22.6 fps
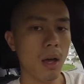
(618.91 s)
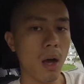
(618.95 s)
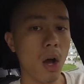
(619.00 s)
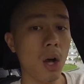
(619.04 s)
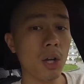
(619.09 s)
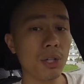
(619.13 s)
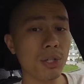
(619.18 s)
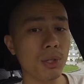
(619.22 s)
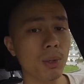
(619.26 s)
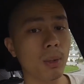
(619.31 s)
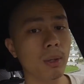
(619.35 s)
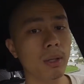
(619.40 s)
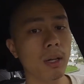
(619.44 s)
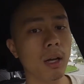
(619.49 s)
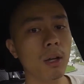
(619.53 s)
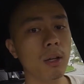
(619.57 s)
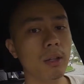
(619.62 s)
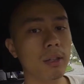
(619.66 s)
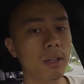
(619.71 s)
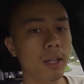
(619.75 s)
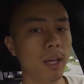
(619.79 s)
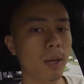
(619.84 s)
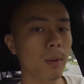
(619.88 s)
Also,
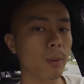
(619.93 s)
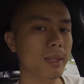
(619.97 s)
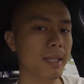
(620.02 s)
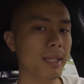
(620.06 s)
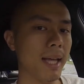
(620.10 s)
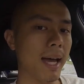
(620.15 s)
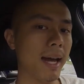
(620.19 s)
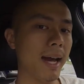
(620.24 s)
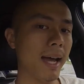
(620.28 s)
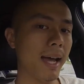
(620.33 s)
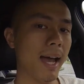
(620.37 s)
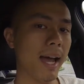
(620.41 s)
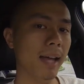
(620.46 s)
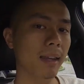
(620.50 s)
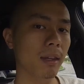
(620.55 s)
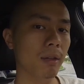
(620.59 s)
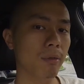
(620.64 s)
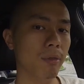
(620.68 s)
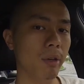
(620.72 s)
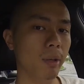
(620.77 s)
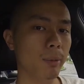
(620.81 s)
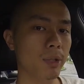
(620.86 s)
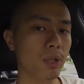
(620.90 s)
another thing was that I had
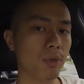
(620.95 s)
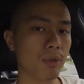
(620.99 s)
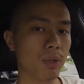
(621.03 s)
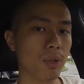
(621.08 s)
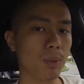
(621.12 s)
the Remus